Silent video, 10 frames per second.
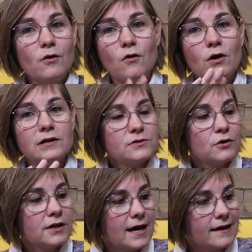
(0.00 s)
all
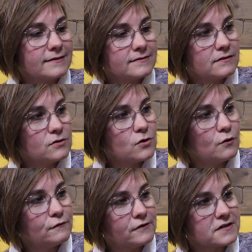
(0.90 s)
stockinette,
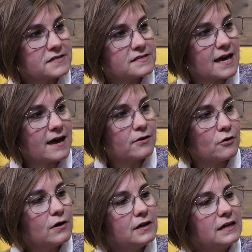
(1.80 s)
no fuss at
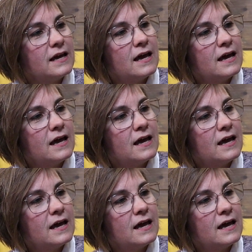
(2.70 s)
all.